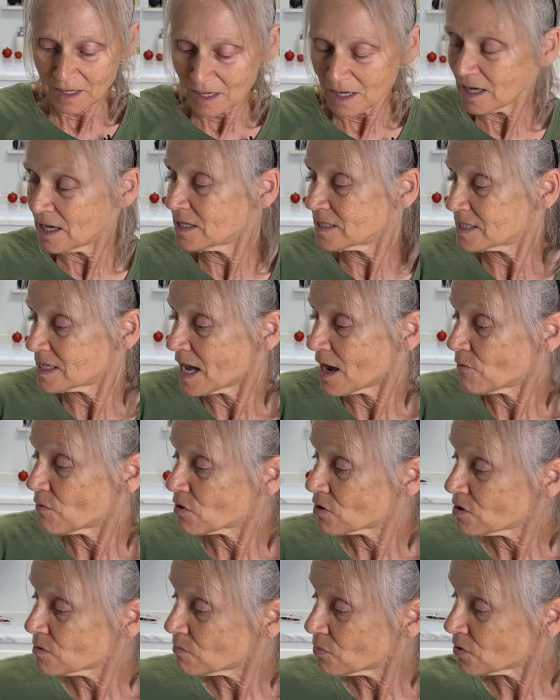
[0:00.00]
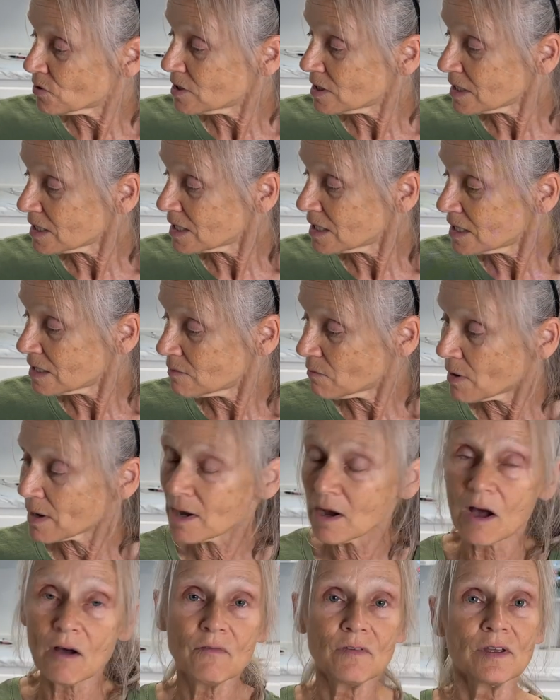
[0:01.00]
is that we're going to put it in my
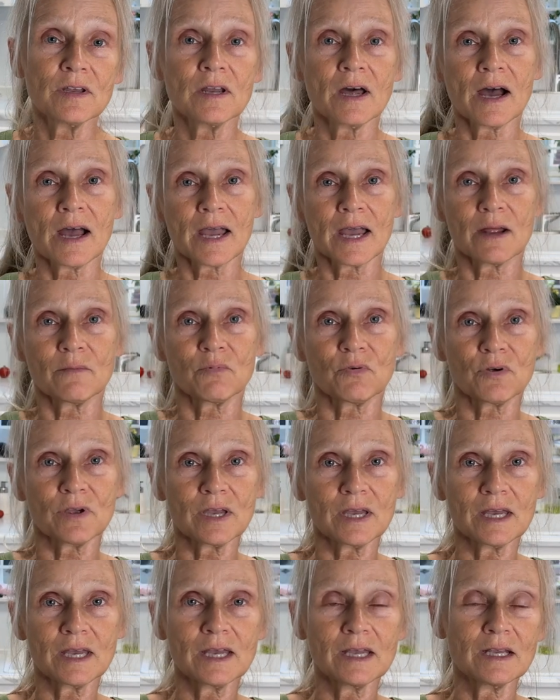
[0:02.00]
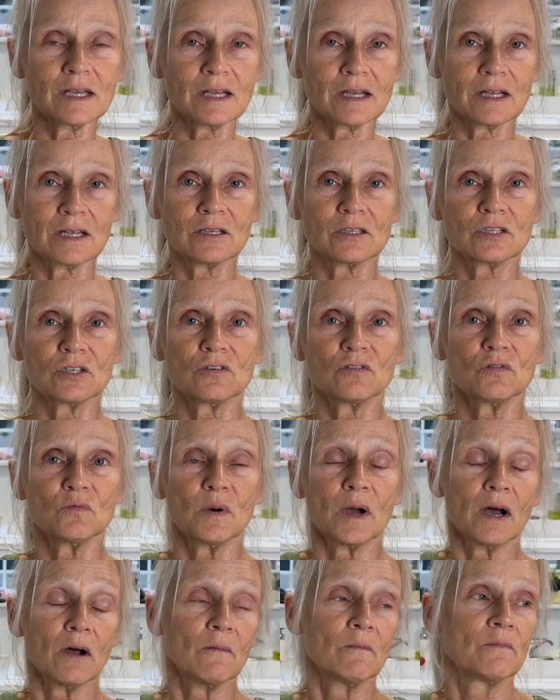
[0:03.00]
oven. I have preheated it to
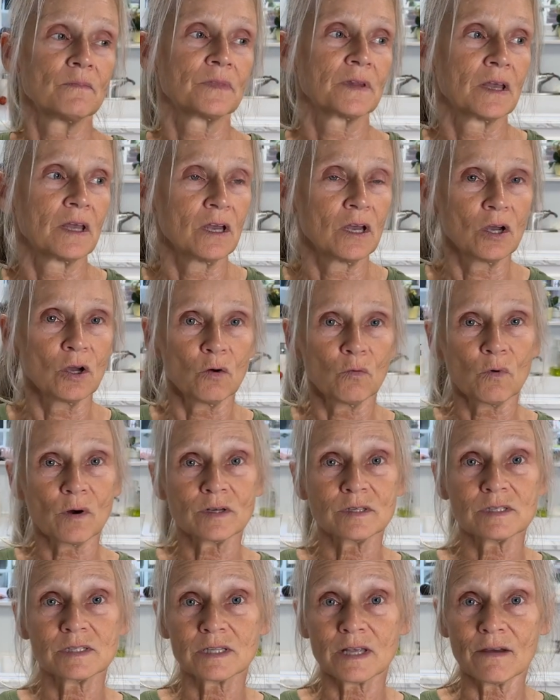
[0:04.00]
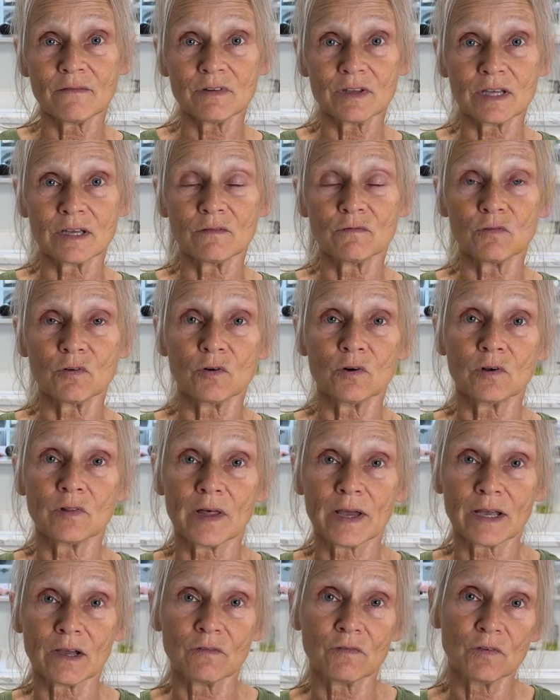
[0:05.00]
about 170 for
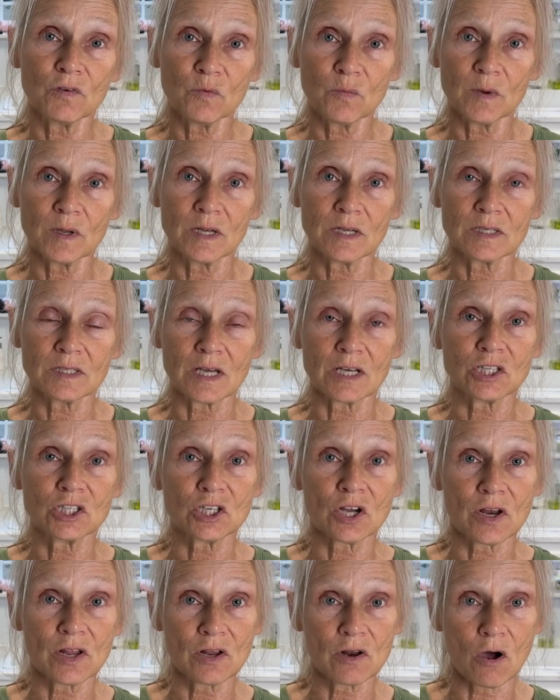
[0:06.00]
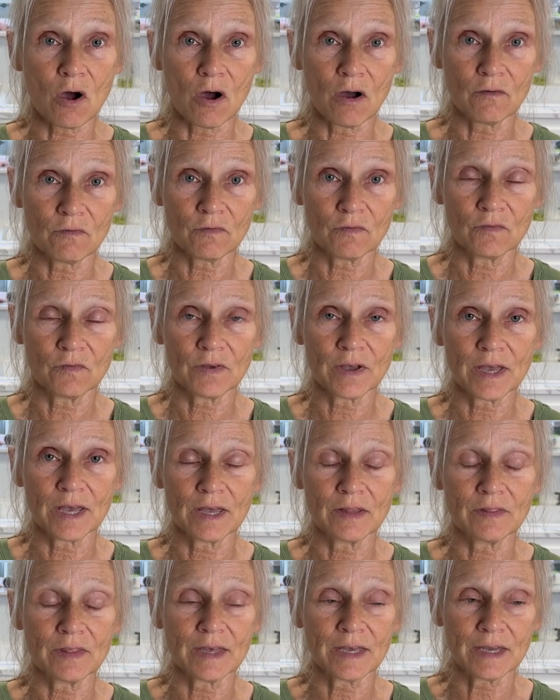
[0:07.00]
like a few minutes. I shut it off,
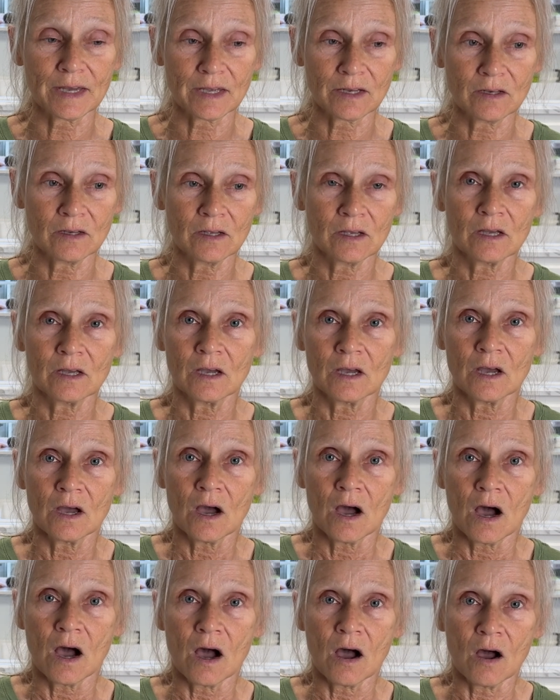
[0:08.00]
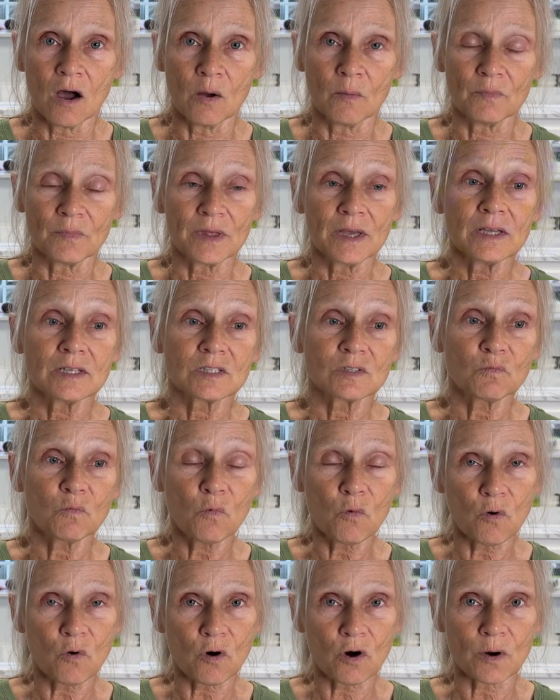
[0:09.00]
and then it's
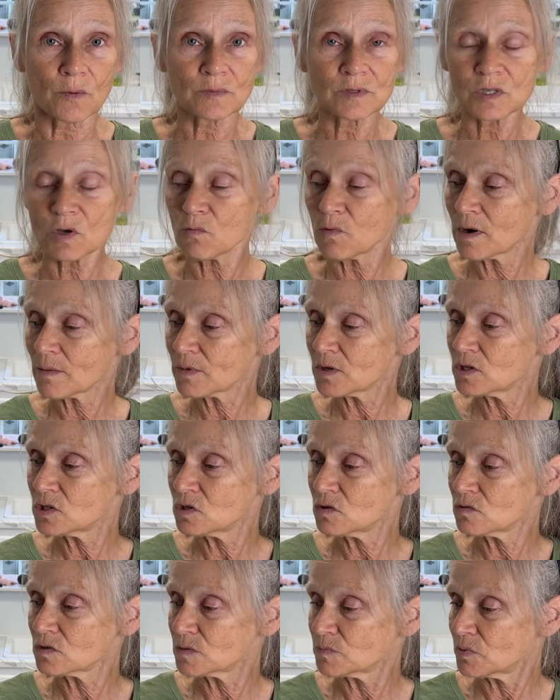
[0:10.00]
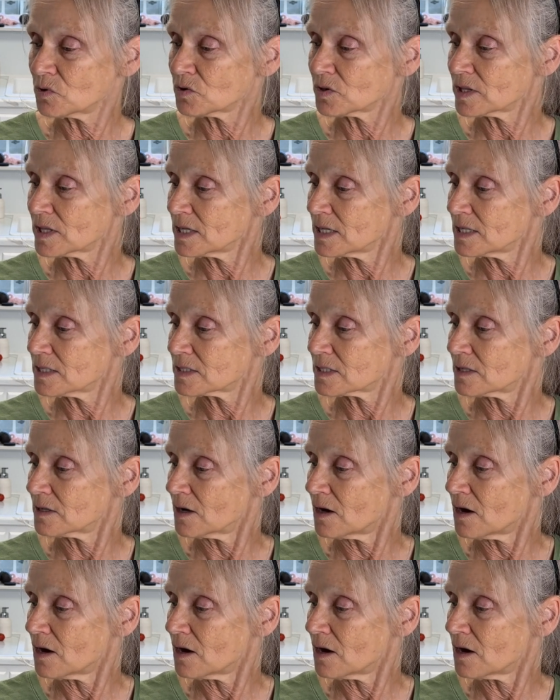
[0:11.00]
warm. So what I'm going to do is put these